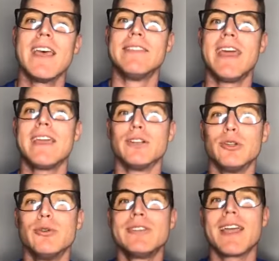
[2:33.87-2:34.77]
they
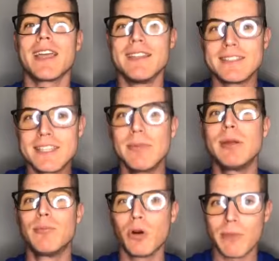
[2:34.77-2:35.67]
lose
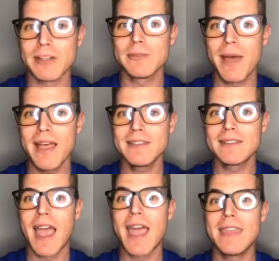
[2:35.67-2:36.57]
considerably more muscle
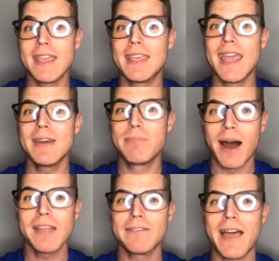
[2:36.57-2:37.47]
mass and they gain
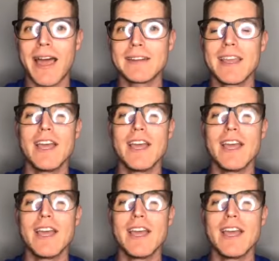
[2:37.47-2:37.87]
body fat